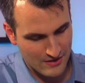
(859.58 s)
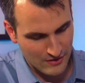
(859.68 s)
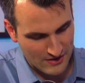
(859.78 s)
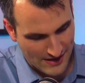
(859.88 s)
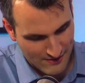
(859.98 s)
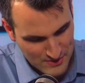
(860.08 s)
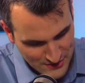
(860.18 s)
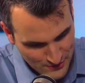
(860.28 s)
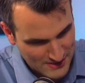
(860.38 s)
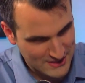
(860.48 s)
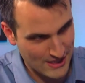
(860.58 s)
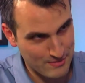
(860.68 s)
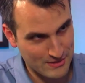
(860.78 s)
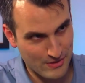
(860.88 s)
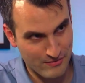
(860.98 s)
I've been doing my job
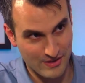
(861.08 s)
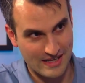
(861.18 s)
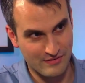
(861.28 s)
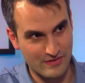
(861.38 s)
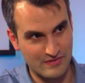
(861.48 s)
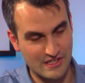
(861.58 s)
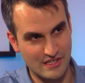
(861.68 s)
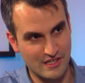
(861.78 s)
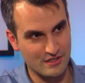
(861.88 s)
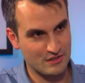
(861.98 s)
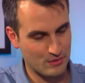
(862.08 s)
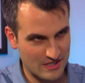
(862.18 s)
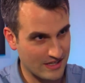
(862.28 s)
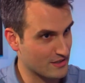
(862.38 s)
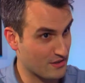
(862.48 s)
this way for the last 15 years, 20
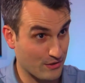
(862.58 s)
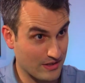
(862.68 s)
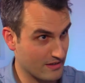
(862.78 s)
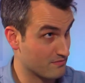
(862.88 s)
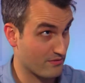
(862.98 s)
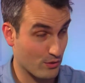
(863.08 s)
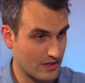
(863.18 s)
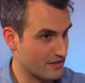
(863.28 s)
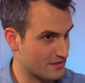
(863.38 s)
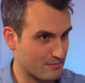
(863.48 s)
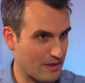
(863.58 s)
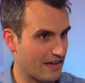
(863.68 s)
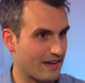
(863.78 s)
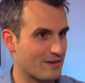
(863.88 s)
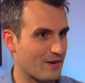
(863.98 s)
years, 30, 40,
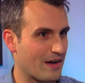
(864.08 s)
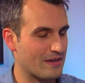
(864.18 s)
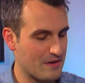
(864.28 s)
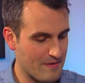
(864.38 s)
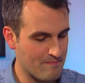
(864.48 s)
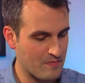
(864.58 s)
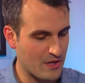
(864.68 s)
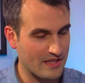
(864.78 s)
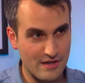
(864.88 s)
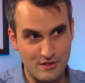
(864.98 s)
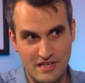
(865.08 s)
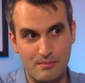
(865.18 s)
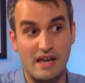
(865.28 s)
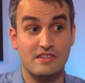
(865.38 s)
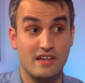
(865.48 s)
I don't know. And now you're telling me
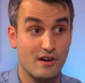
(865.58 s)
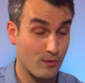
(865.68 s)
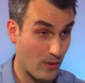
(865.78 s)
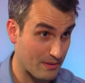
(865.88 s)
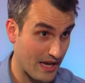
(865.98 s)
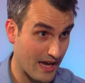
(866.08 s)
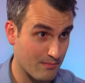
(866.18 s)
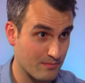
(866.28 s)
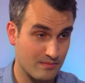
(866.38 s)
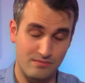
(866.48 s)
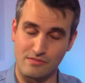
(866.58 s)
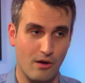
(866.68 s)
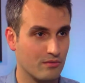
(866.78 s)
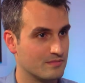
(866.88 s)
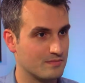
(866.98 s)
I have to get on a webcam? No.
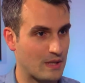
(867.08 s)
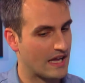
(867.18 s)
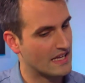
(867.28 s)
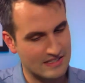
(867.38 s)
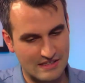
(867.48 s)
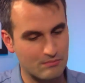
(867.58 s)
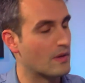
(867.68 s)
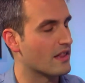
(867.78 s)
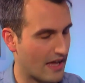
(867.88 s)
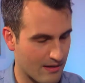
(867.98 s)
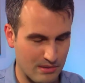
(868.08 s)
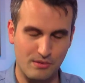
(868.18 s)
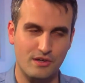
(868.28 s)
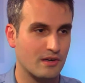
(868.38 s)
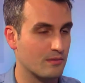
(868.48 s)
A lot of people
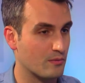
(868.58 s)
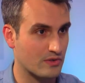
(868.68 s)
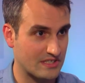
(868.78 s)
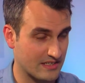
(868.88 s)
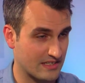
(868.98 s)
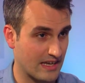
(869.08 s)
are gonna resist it.